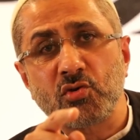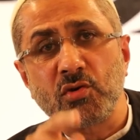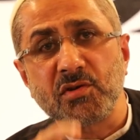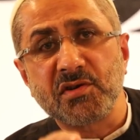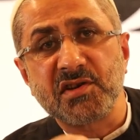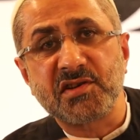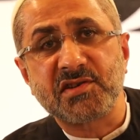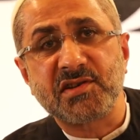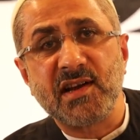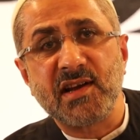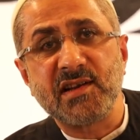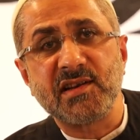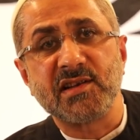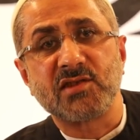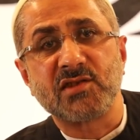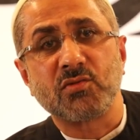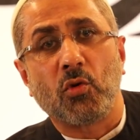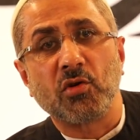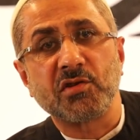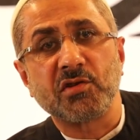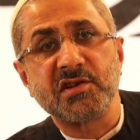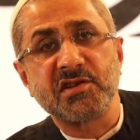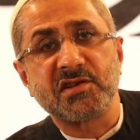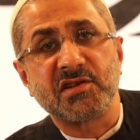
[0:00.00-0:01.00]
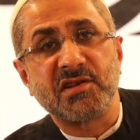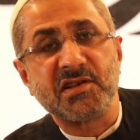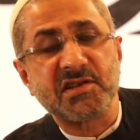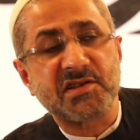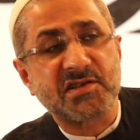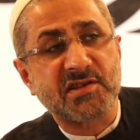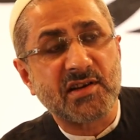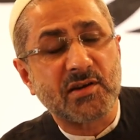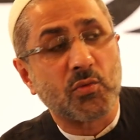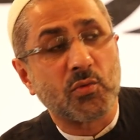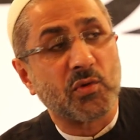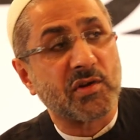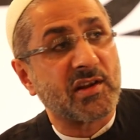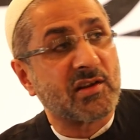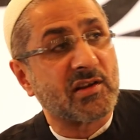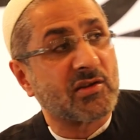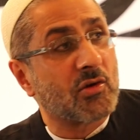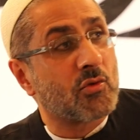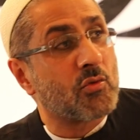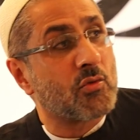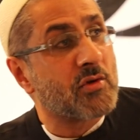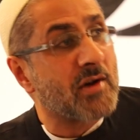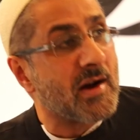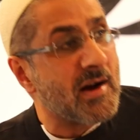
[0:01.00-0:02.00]
understand is what is listed within the
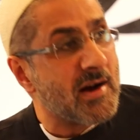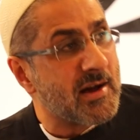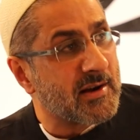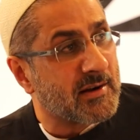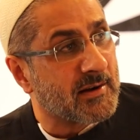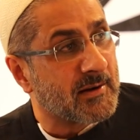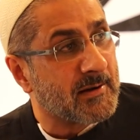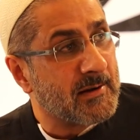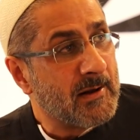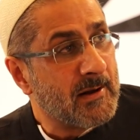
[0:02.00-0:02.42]
Quran.